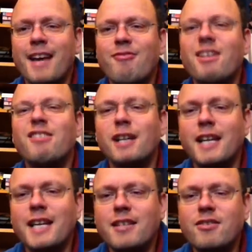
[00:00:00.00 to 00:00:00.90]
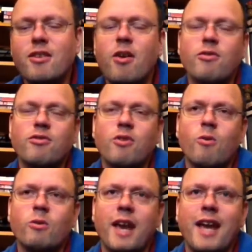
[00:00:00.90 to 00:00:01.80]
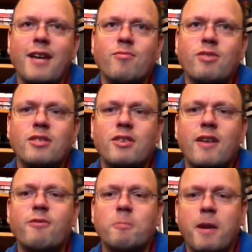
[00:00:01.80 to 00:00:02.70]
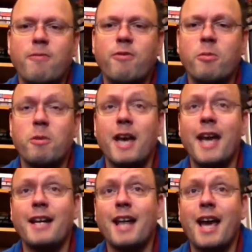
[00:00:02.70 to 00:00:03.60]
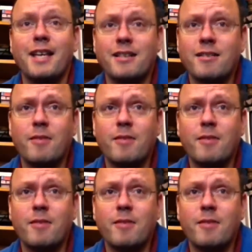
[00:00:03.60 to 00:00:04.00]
re-release those old games, and you have to pay for them again, like